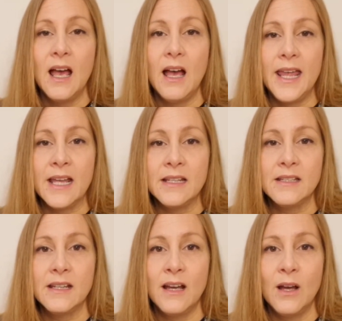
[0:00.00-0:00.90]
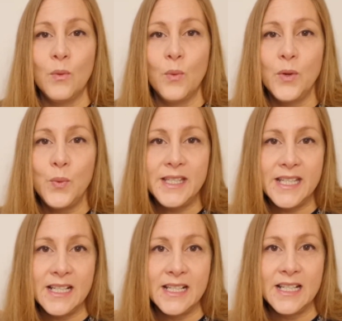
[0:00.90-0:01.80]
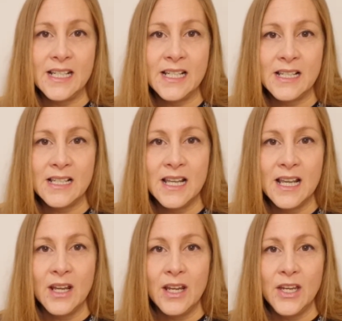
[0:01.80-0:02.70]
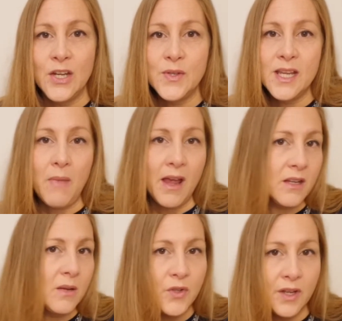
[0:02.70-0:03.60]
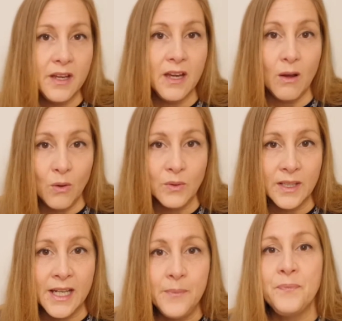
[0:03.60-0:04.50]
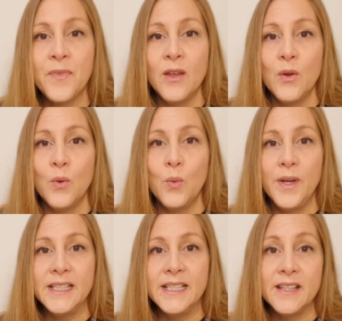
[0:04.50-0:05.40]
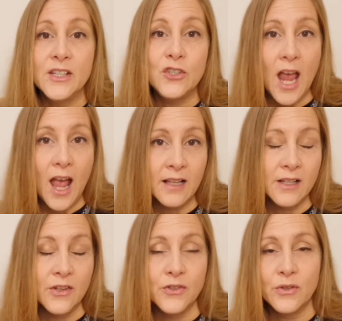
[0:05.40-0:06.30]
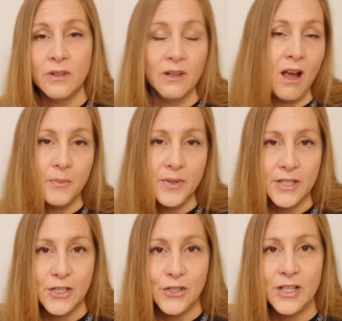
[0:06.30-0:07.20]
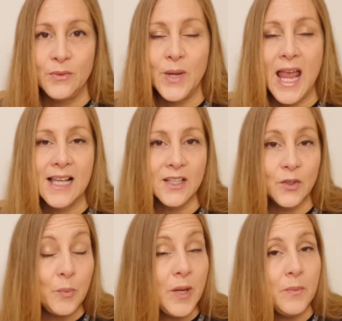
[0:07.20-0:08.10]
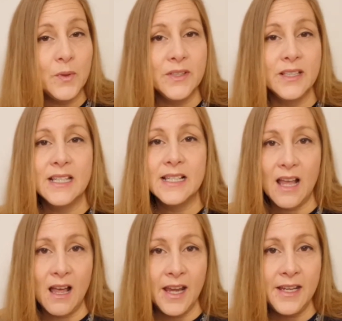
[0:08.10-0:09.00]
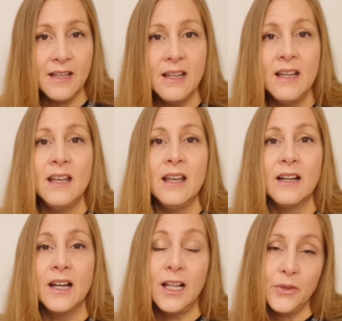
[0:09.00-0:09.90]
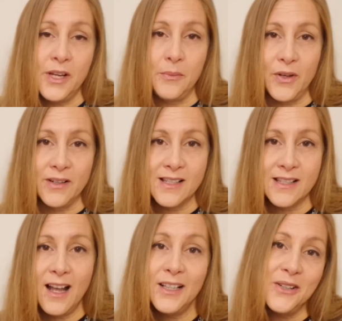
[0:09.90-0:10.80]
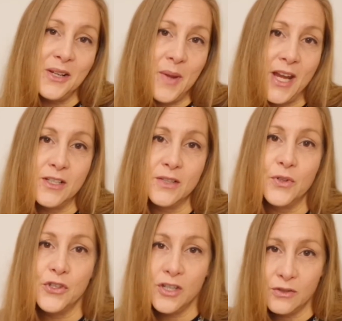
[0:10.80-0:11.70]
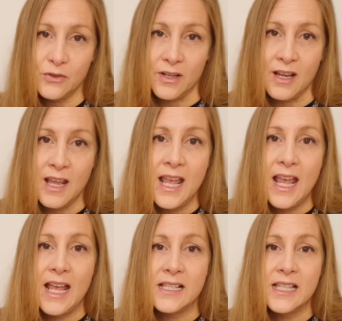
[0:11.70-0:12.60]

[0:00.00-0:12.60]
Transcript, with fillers: And what we did is, using my community only, we did this challenge or competition. We asked people to design coloring books, coloring pages for children. And